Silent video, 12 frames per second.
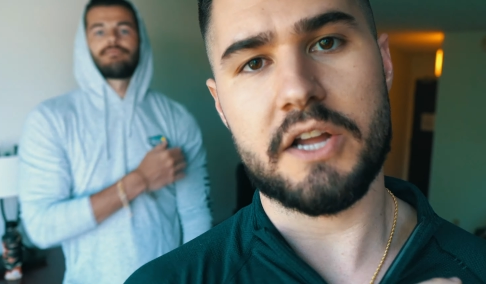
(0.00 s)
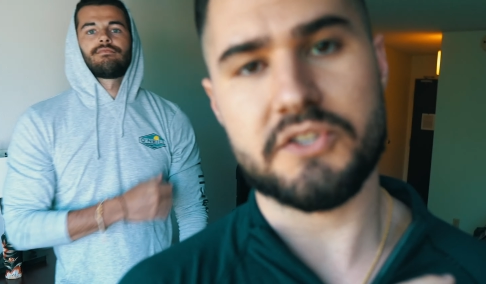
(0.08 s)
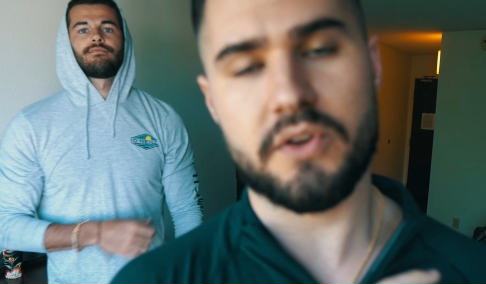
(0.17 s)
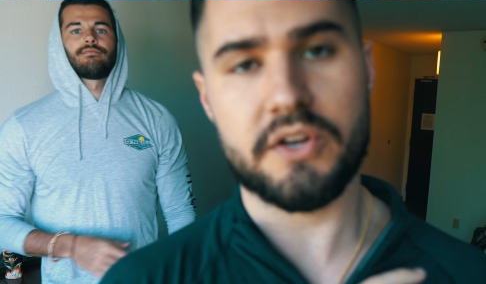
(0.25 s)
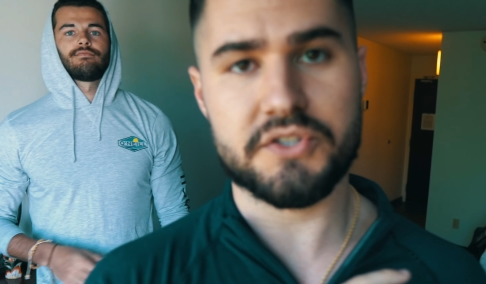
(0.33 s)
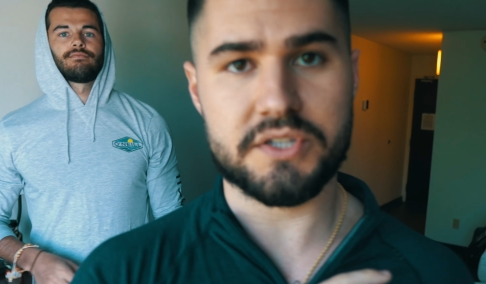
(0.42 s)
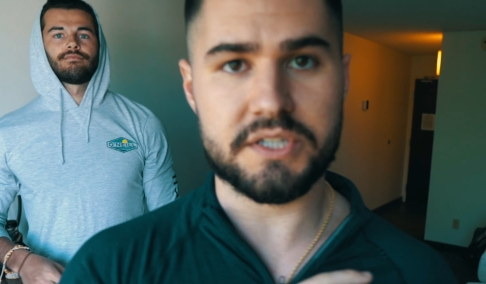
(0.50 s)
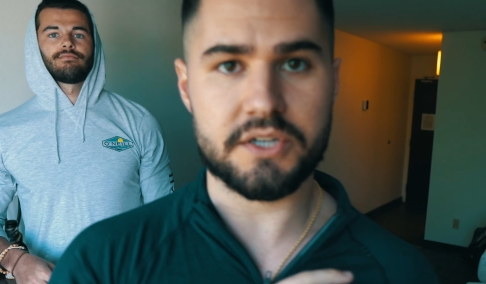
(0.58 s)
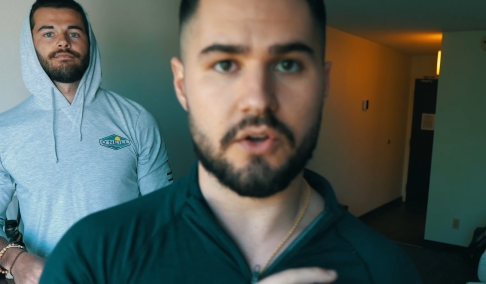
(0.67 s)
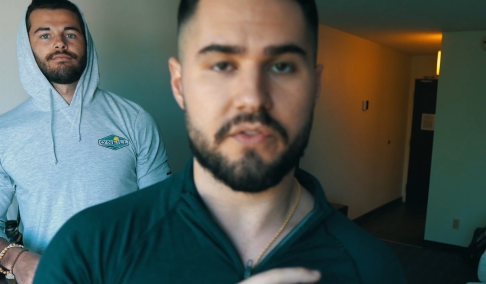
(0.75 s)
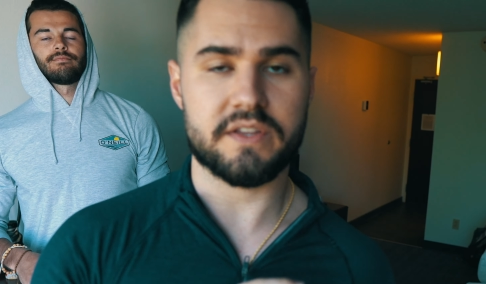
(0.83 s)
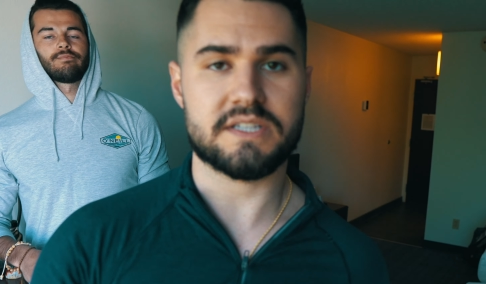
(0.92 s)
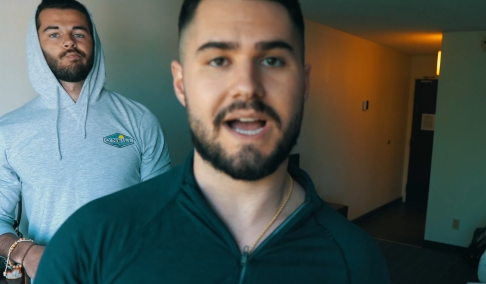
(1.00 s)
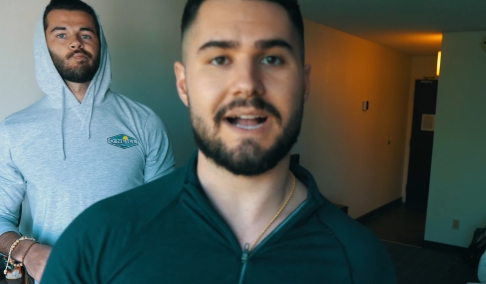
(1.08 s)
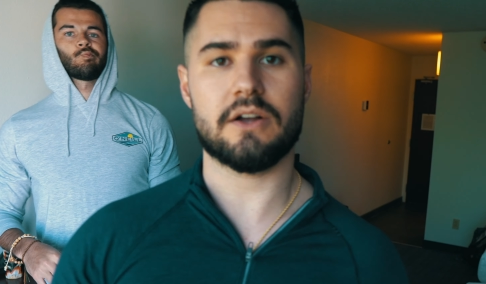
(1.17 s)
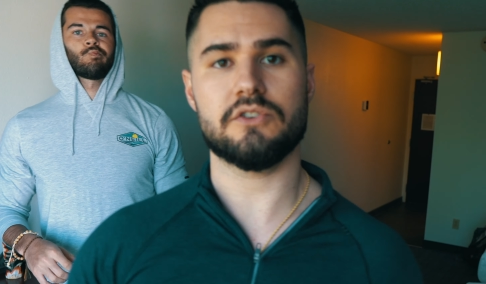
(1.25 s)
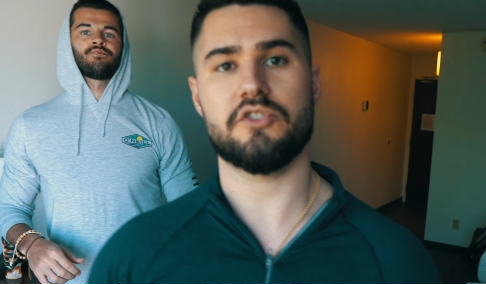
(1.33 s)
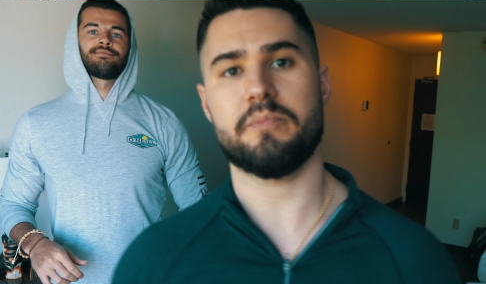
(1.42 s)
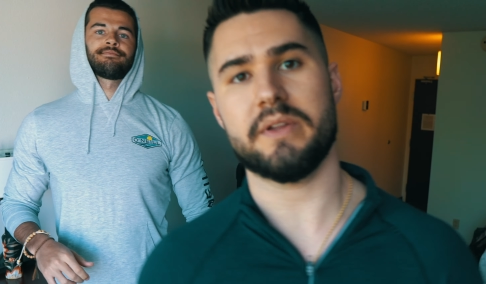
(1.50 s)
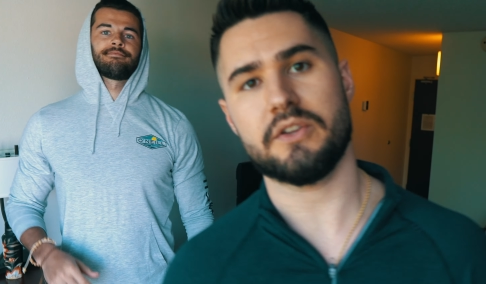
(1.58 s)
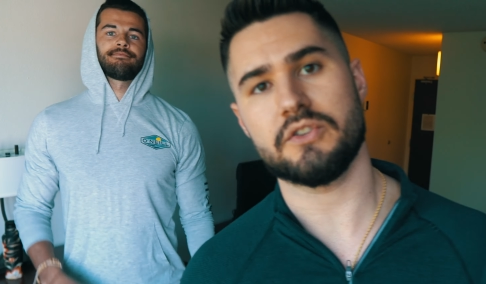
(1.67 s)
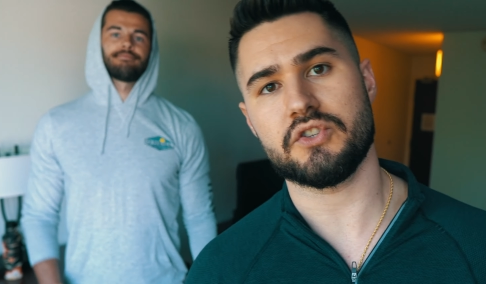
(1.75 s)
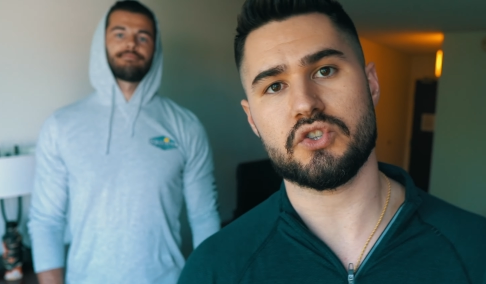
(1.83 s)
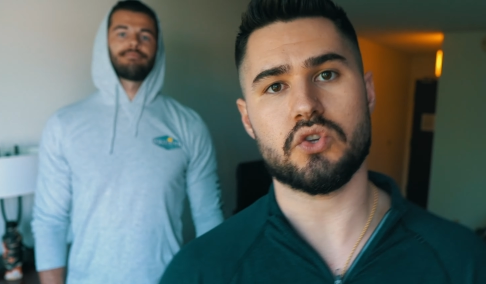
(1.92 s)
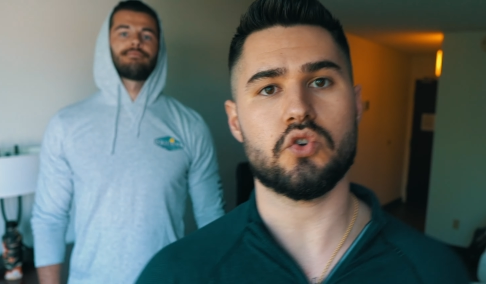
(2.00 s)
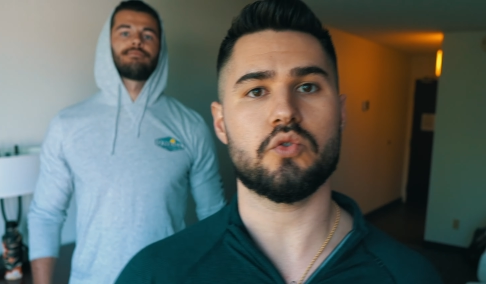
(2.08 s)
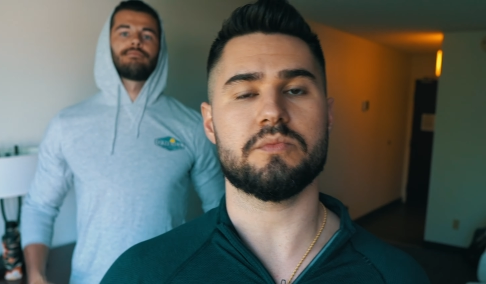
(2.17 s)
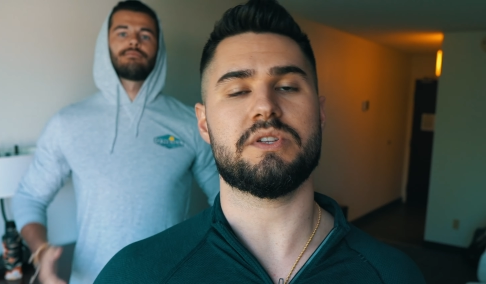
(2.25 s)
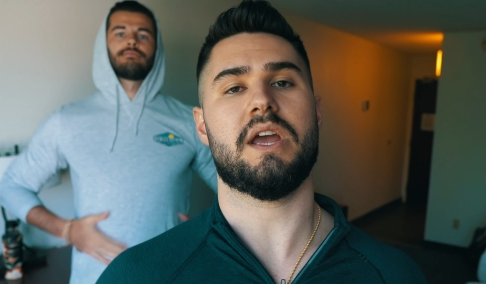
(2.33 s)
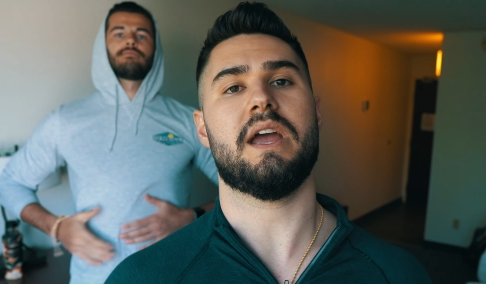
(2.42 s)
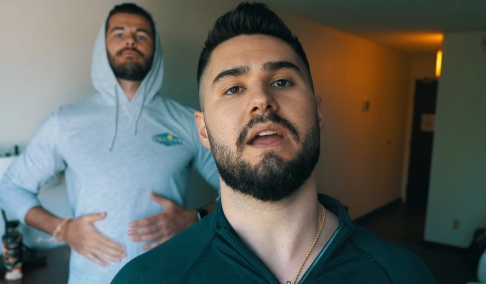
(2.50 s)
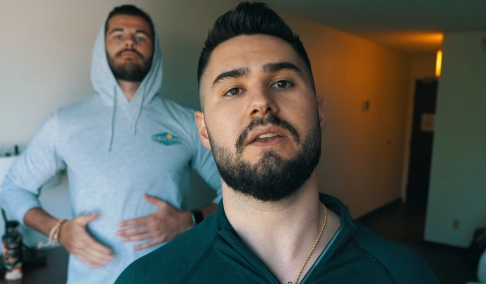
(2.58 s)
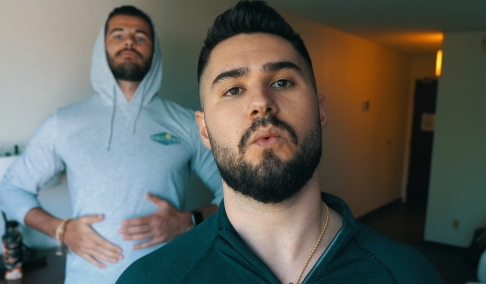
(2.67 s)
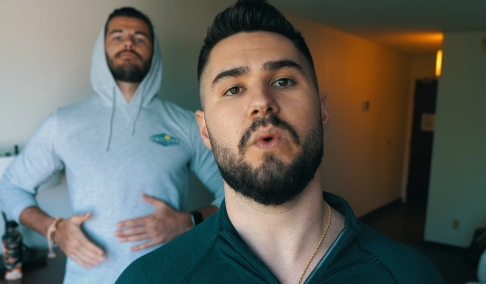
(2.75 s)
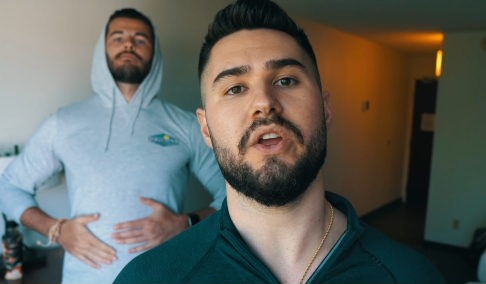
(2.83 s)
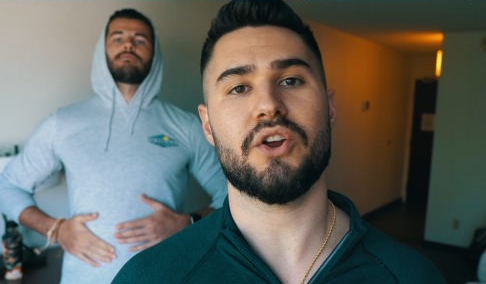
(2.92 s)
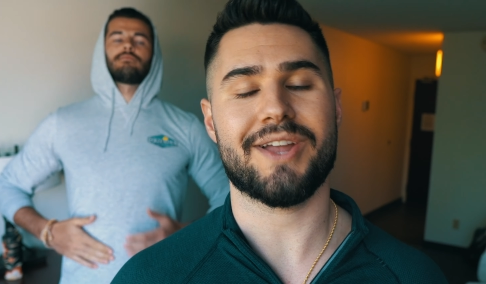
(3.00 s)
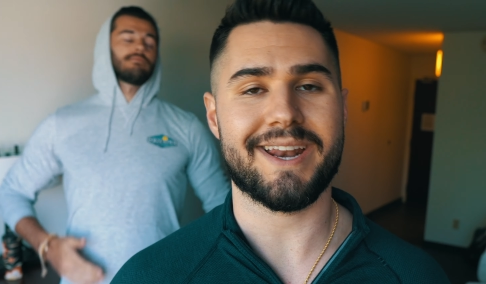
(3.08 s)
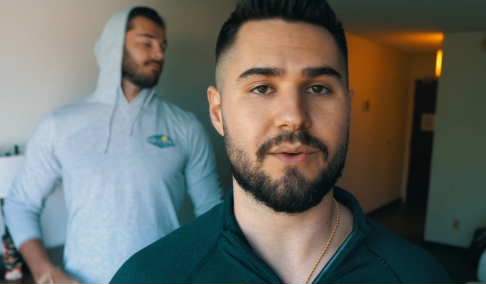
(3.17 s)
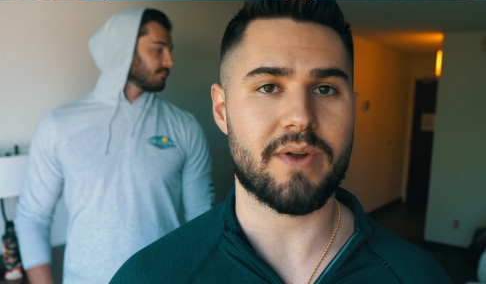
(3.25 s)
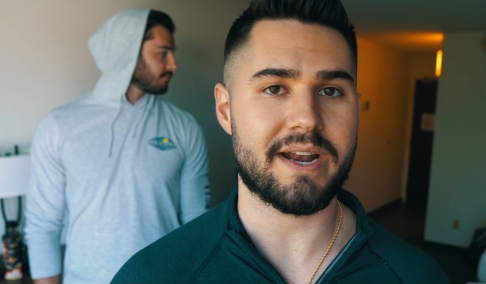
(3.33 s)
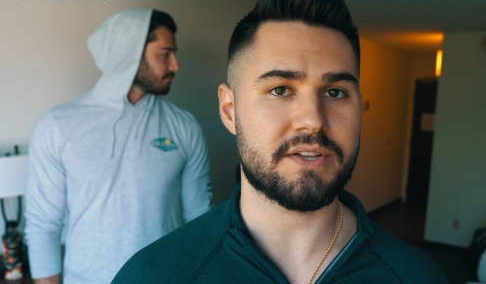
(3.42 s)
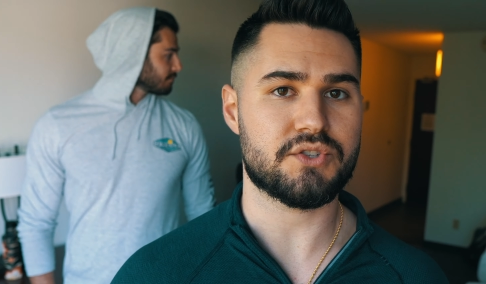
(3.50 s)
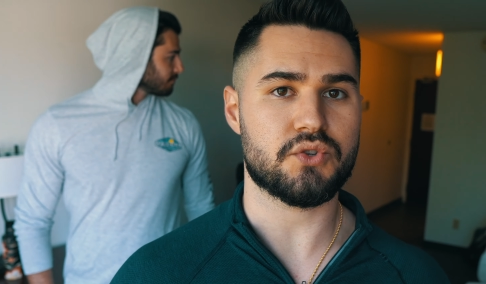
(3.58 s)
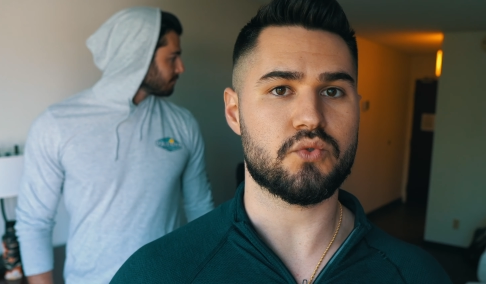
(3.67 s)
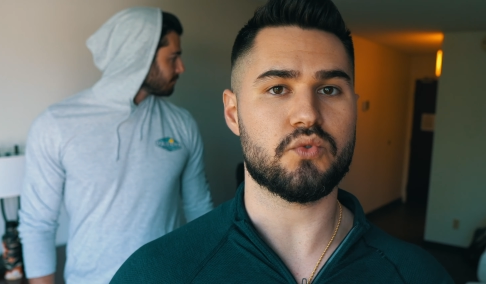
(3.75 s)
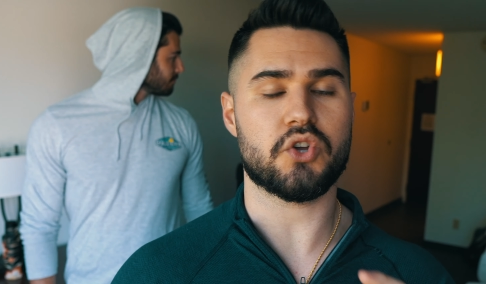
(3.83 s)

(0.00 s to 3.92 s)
Speaker 1: right, so here's the deal. The tacos have been consumed, and we are getting ready to